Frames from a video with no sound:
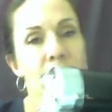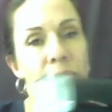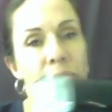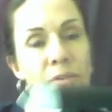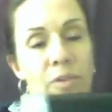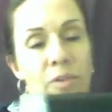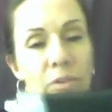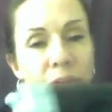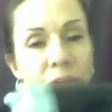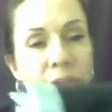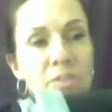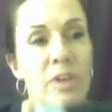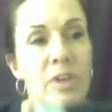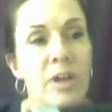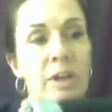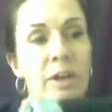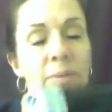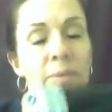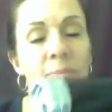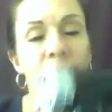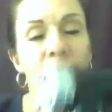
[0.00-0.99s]
So this
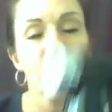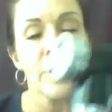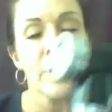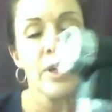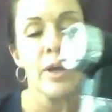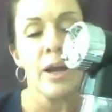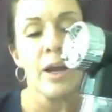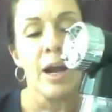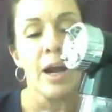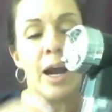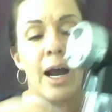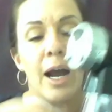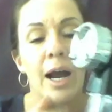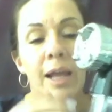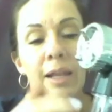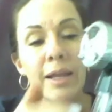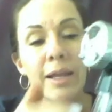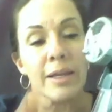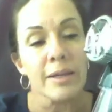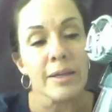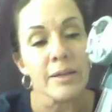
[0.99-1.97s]
gun, I
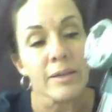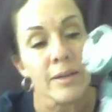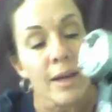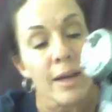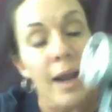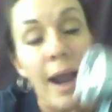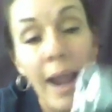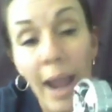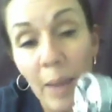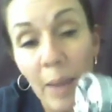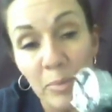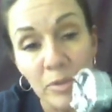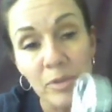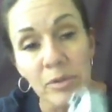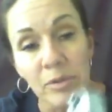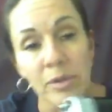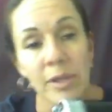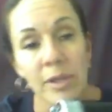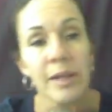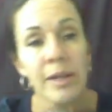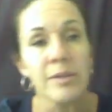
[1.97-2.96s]
like it. I
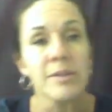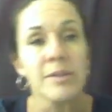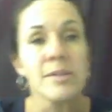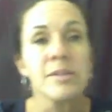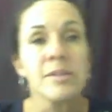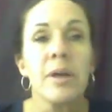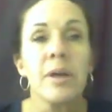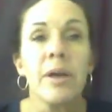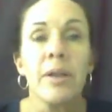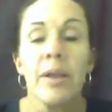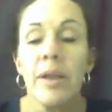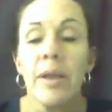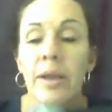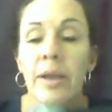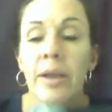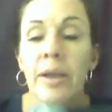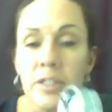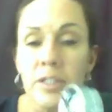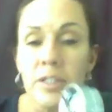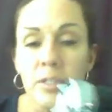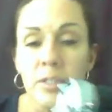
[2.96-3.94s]
absolutely like this gun.
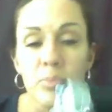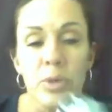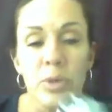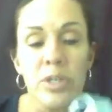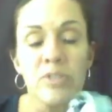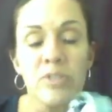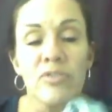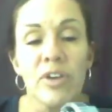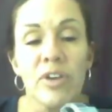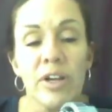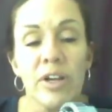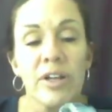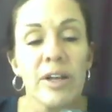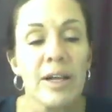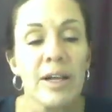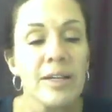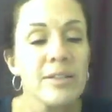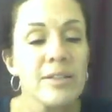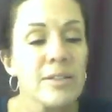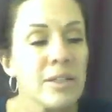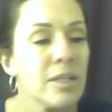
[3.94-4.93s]
It sprays very
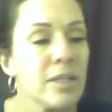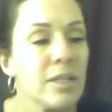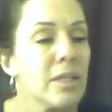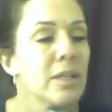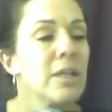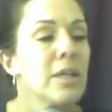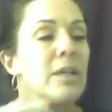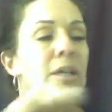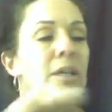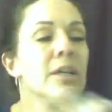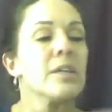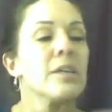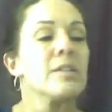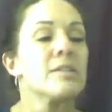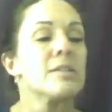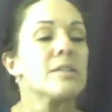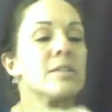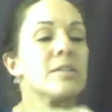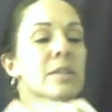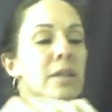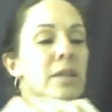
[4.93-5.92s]
nicely.
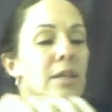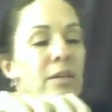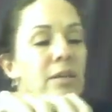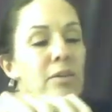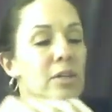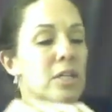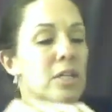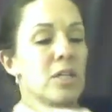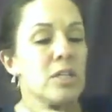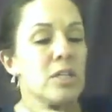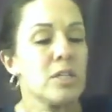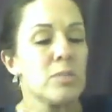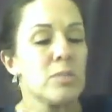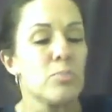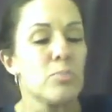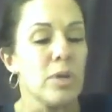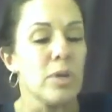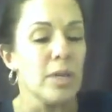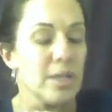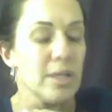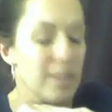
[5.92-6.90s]
It's
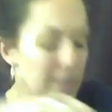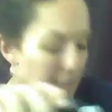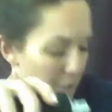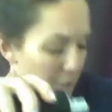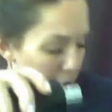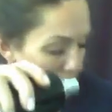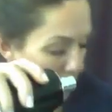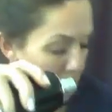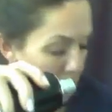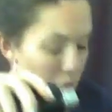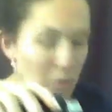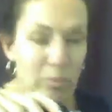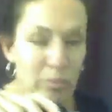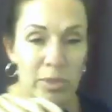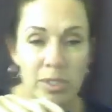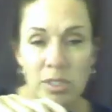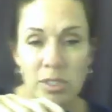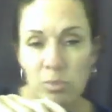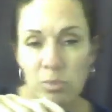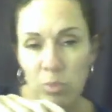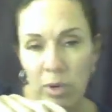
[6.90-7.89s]
sprays like an ultra
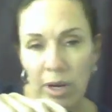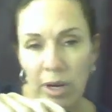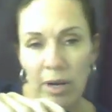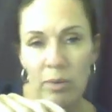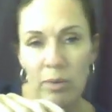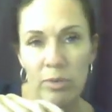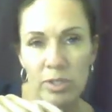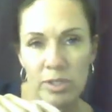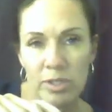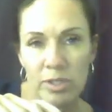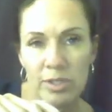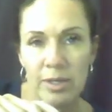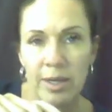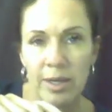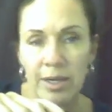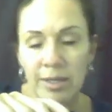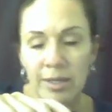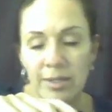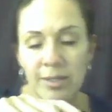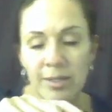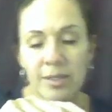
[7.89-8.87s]
mist spray, which is
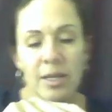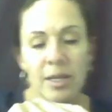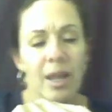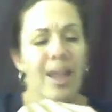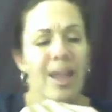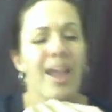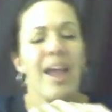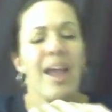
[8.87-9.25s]
nice.